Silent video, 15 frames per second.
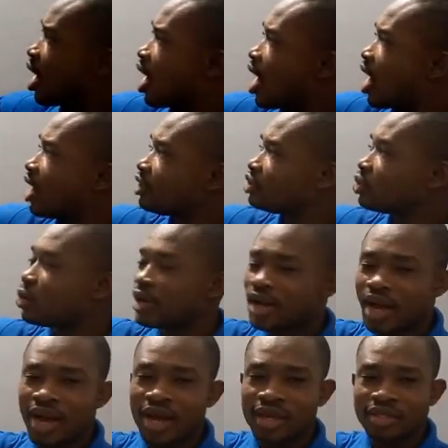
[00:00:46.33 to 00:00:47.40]
How do we
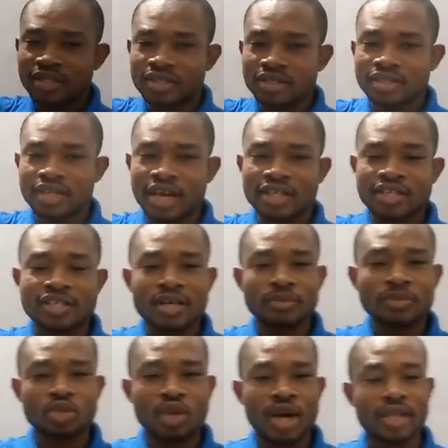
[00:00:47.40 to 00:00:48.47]
add and
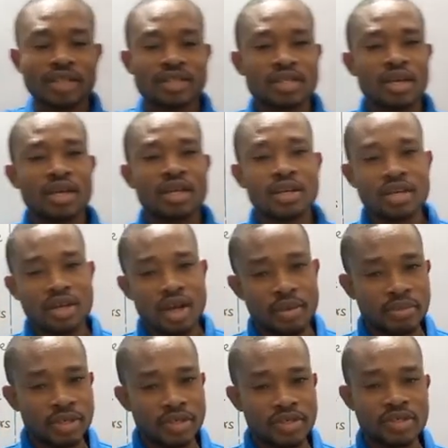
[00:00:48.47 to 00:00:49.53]
subtract
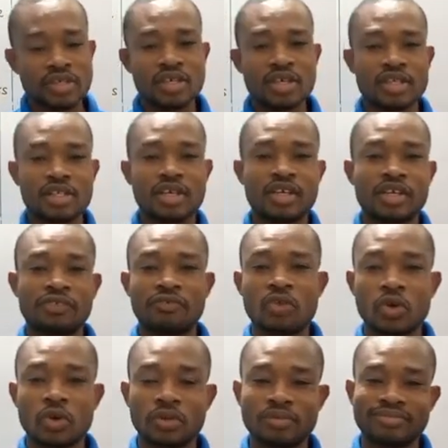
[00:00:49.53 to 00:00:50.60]
numbers in their standard
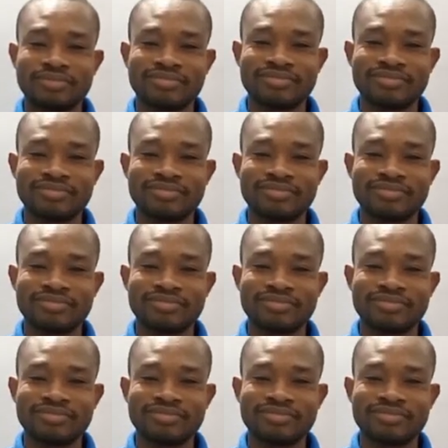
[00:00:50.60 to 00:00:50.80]
form?